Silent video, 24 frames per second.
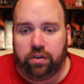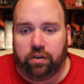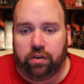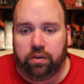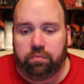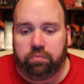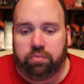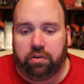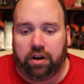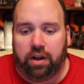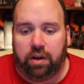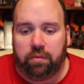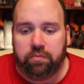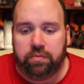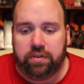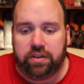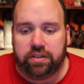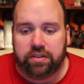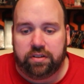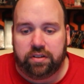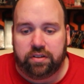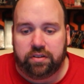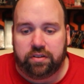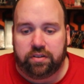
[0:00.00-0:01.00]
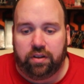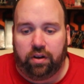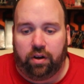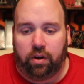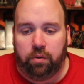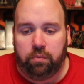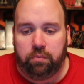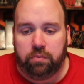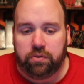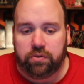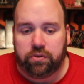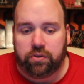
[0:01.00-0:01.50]
The only problem is
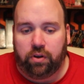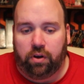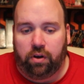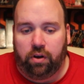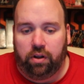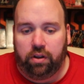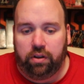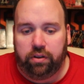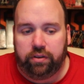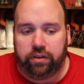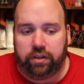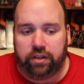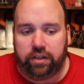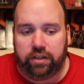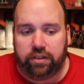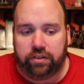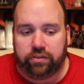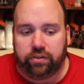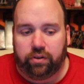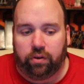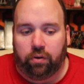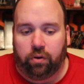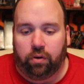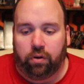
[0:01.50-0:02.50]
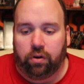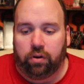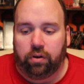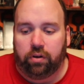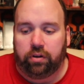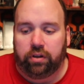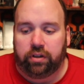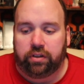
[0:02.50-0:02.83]
almost all of these are